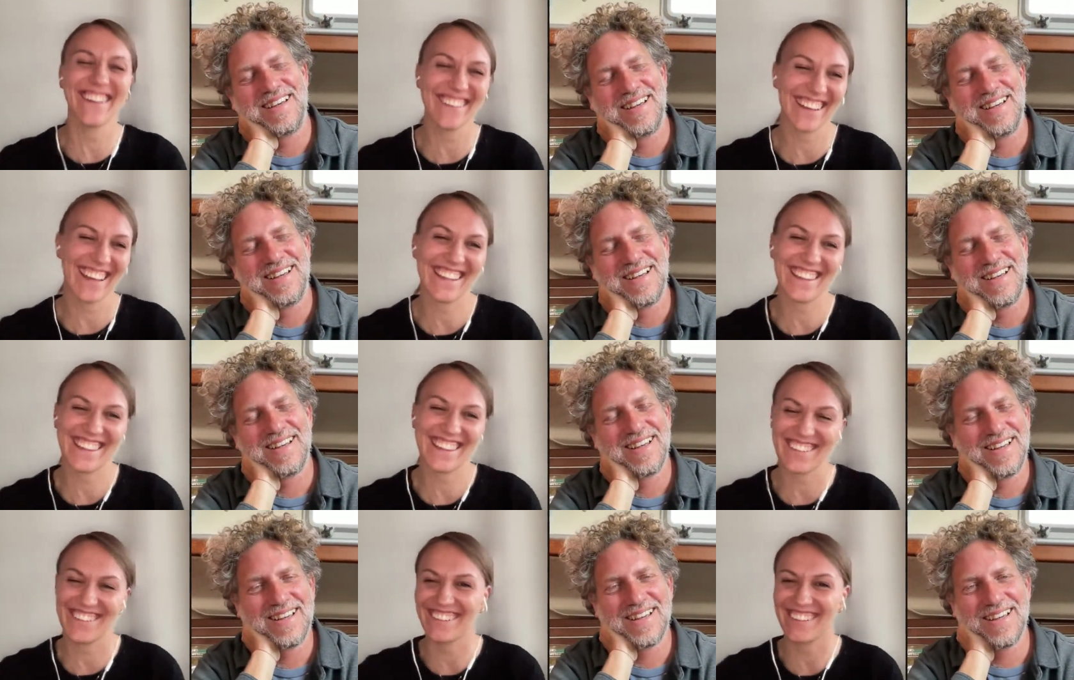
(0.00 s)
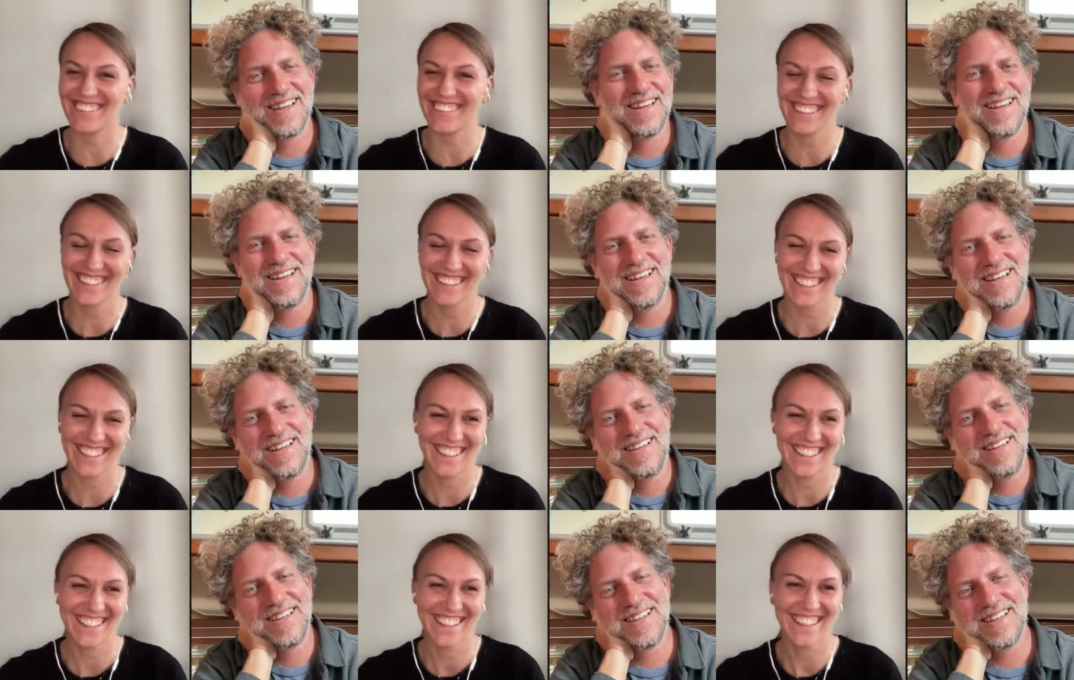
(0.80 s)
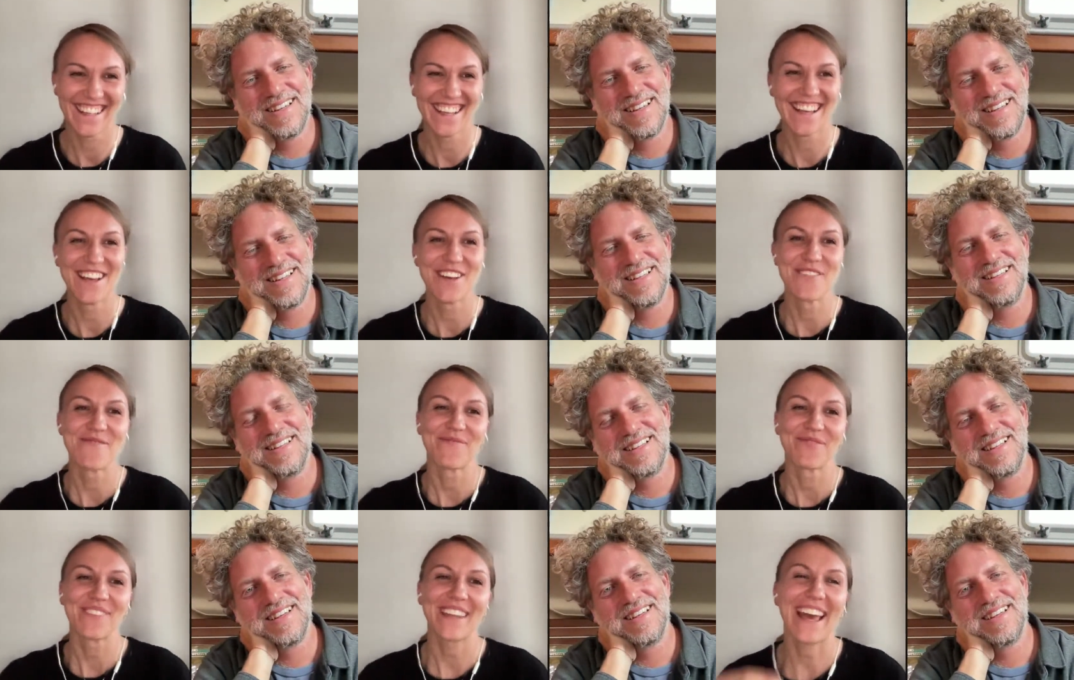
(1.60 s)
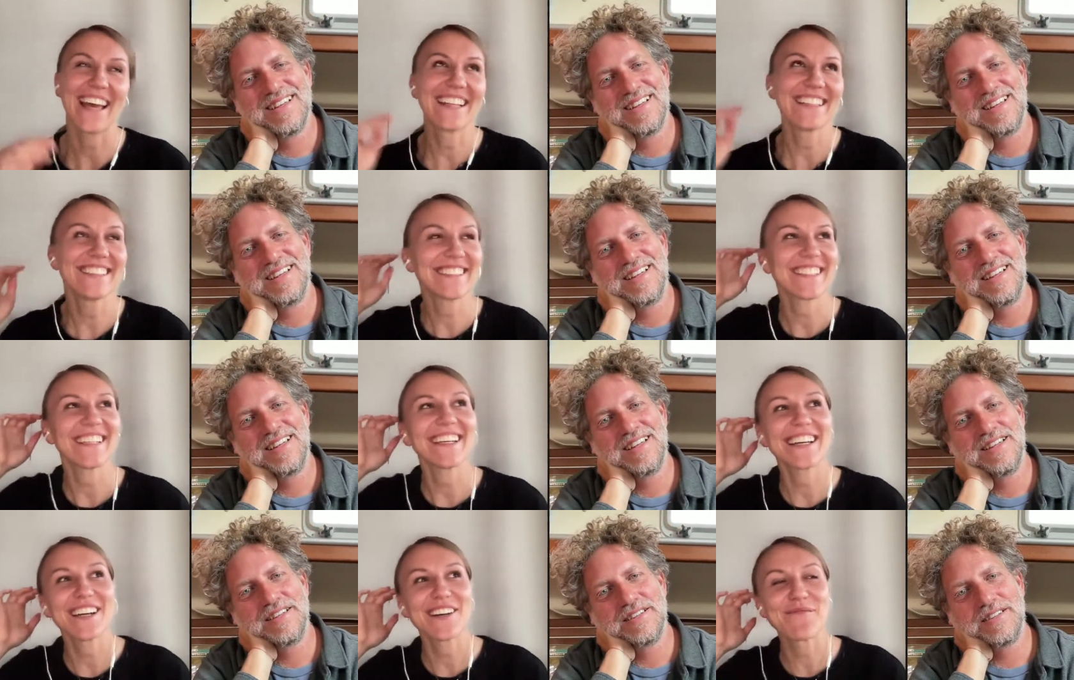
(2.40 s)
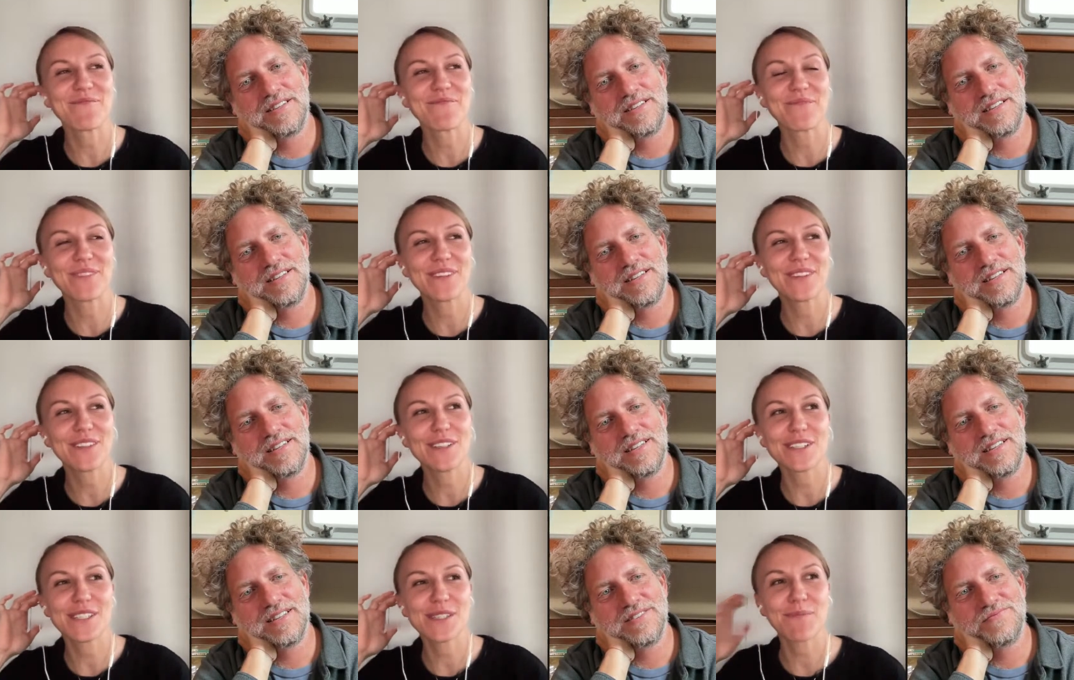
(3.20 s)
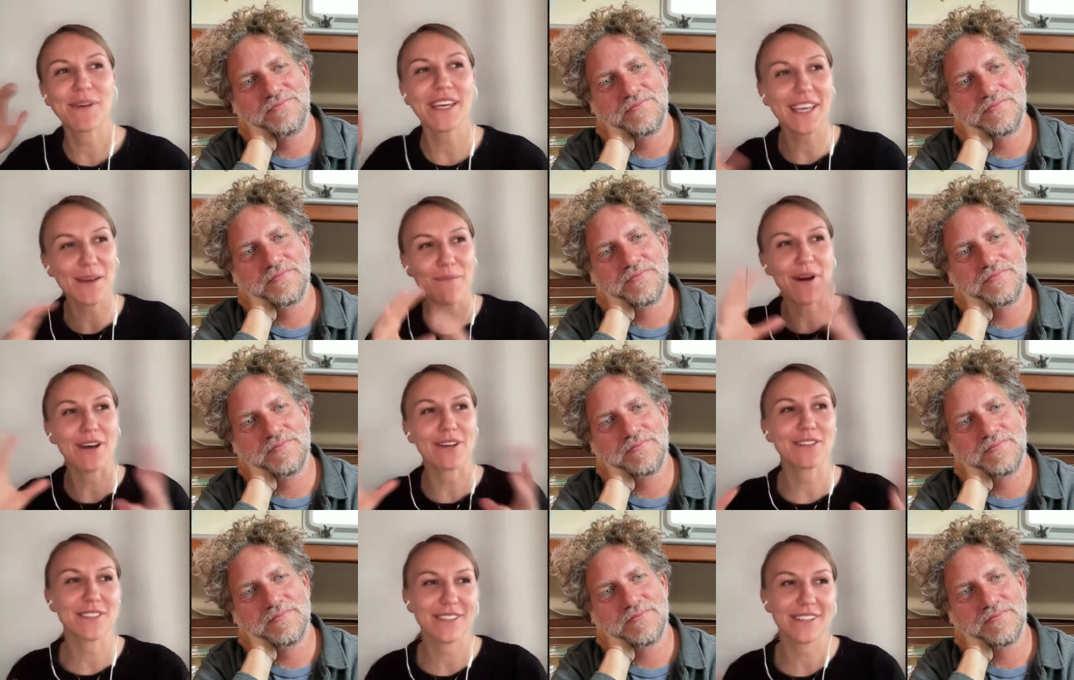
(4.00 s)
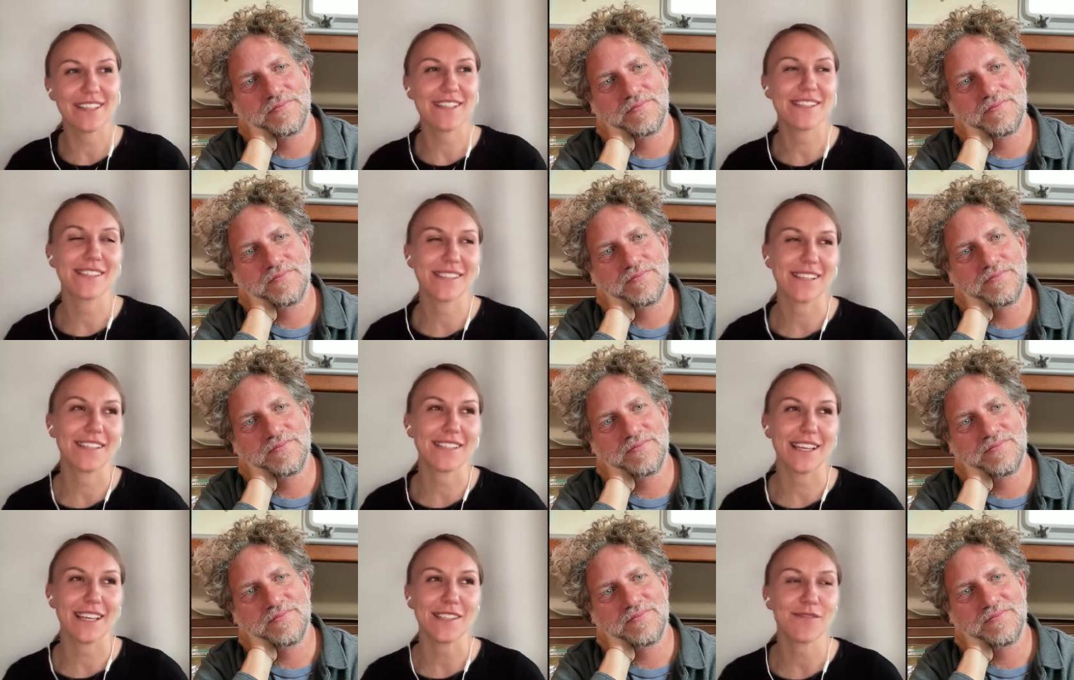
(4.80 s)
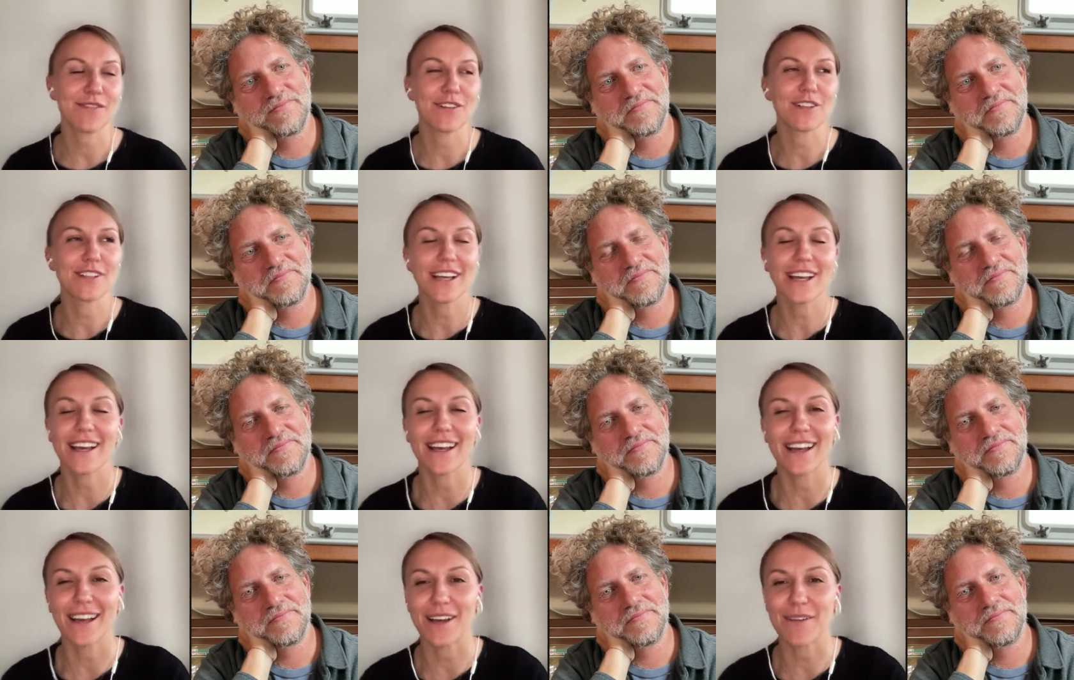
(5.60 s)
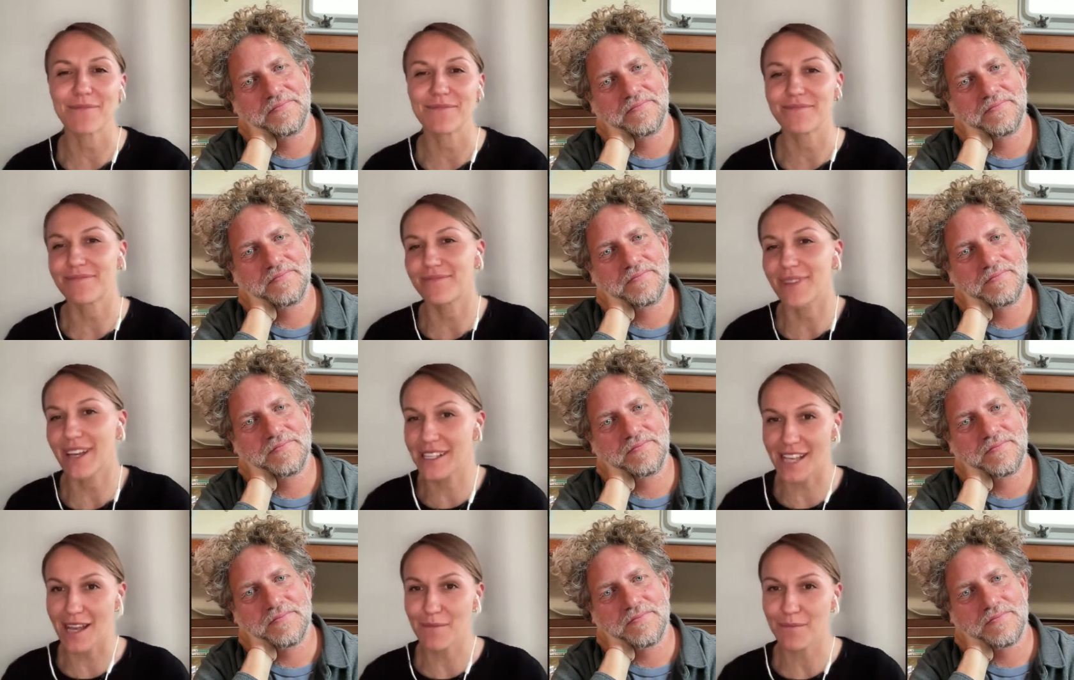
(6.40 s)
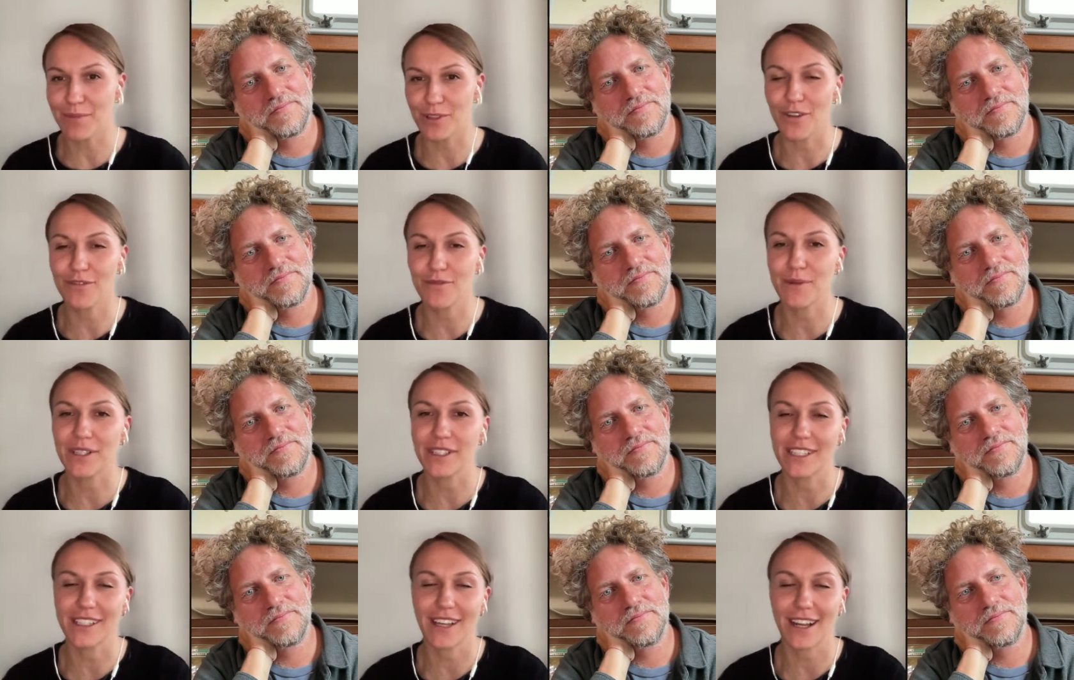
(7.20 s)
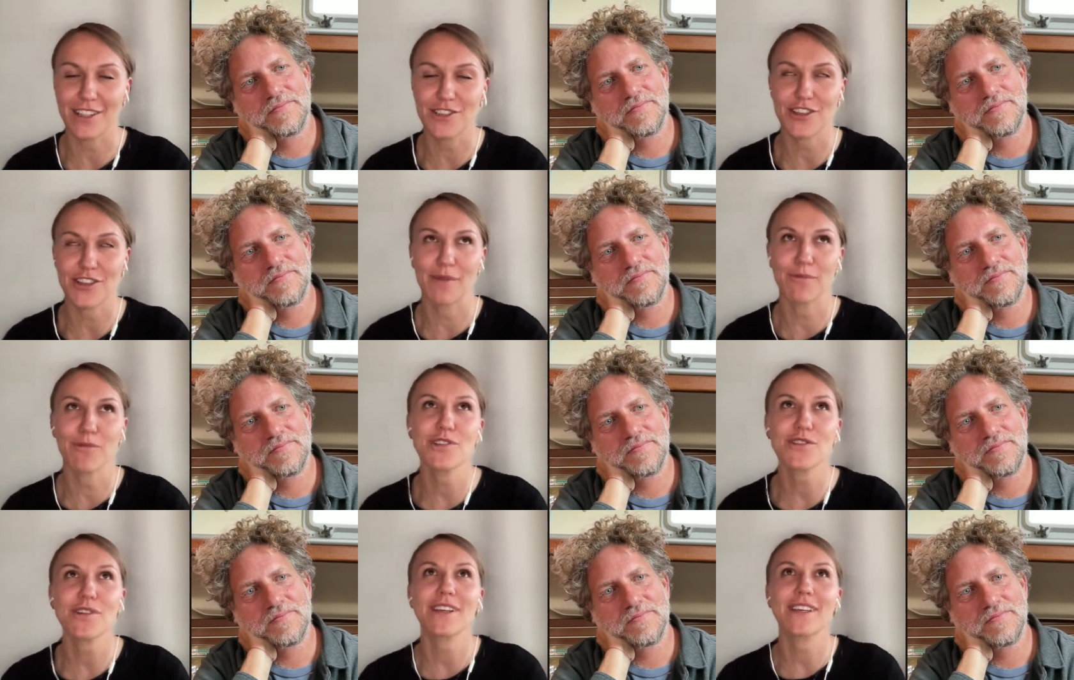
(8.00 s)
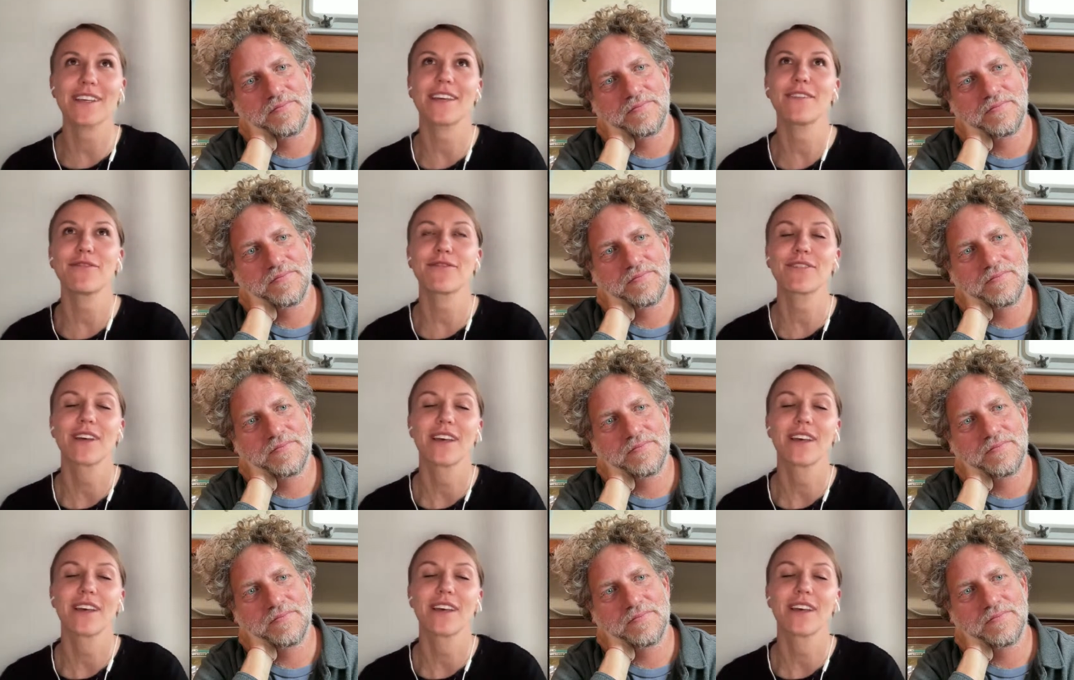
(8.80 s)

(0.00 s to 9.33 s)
Speaker 1: okay, there you go. And um, speaking about this successful um, example of building culture, I'm wondering if